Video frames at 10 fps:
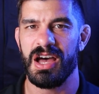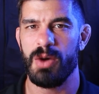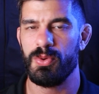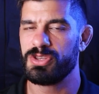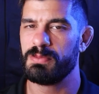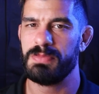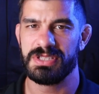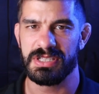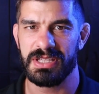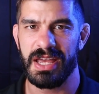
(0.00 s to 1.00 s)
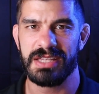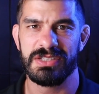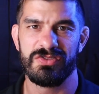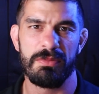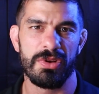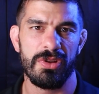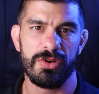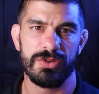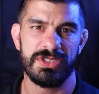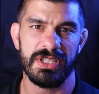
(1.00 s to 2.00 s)
with your business license from your
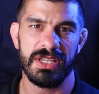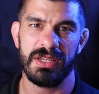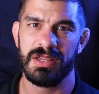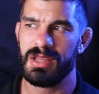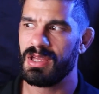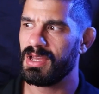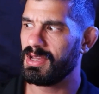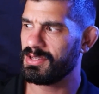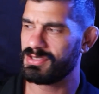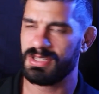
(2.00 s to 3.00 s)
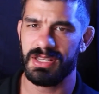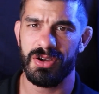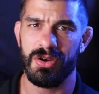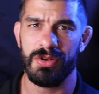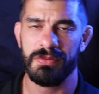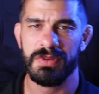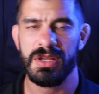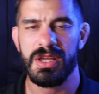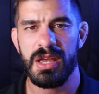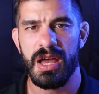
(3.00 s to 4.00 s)
local city, your city hall.
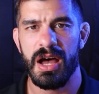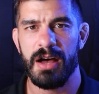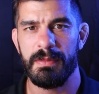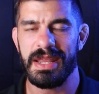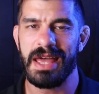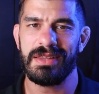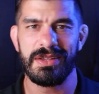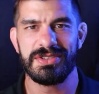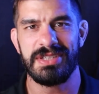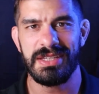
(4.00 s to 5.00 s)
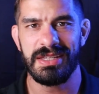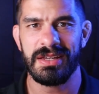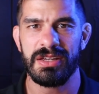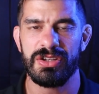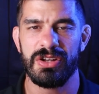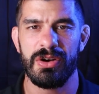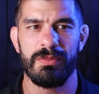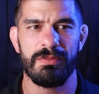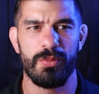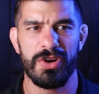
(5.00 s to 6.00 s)
LLC, you
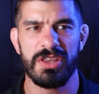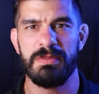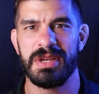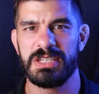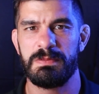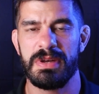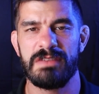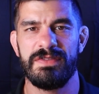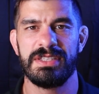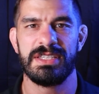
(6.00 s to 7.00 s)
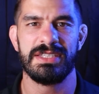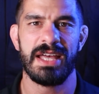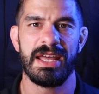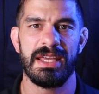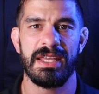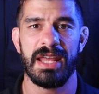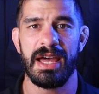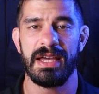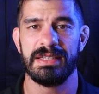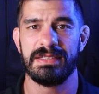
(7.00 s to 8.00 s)
know, one of the biggest benefits is that
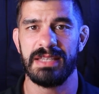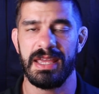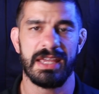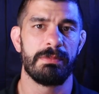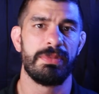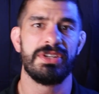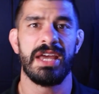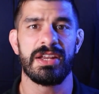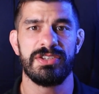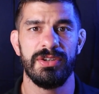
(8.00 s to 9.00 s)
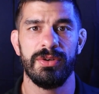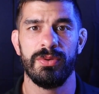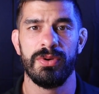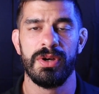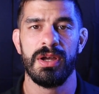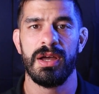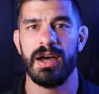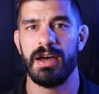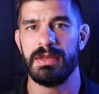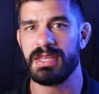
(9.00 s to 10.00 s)
it can protect you
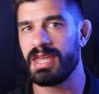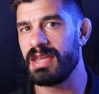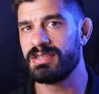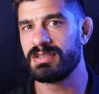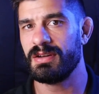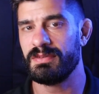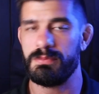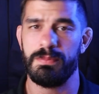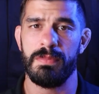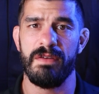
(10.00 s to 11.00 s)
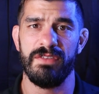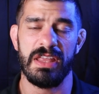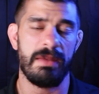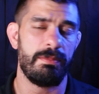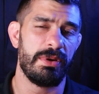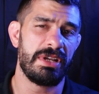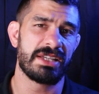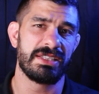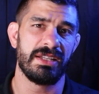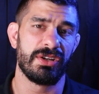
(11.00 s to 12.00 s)
in the case of it
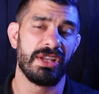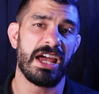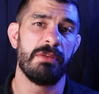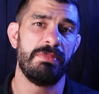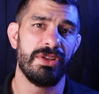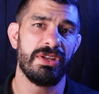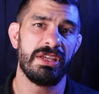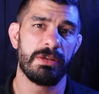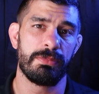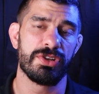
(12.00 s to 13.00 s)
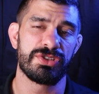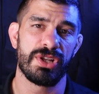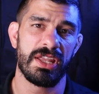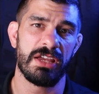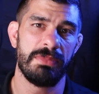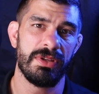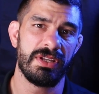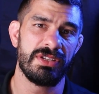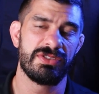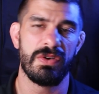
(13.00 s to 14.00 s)
protects your liability, your personal
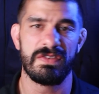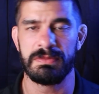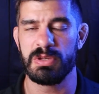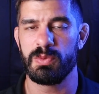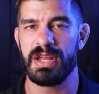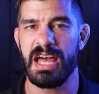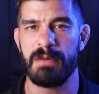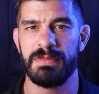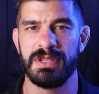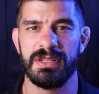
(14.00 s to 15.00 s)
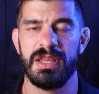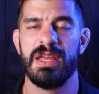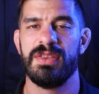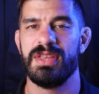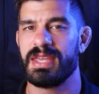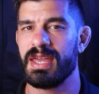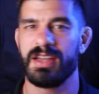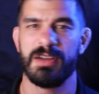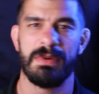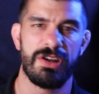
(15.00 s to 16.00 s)
liability. So if something were to happen, they can't
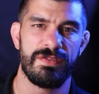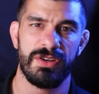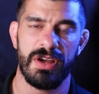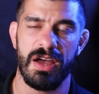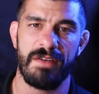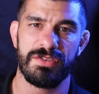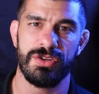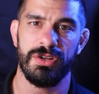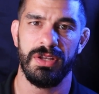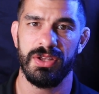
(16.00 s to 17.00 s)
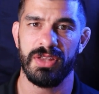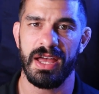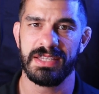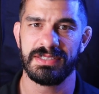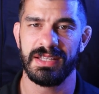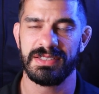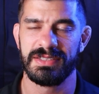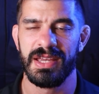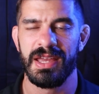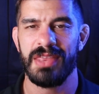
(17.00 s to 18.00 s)
come out of you after your legal assets.
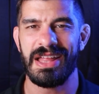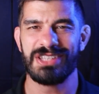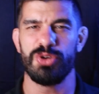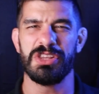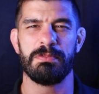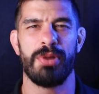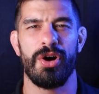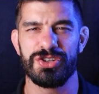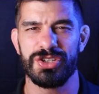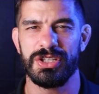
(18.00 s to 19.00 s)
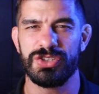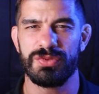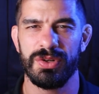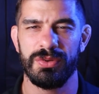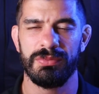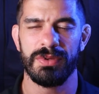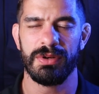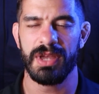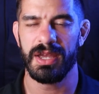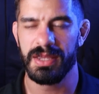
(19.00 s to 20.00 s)
That's only partially true,
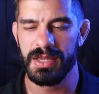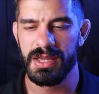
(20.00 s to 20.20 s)
okay?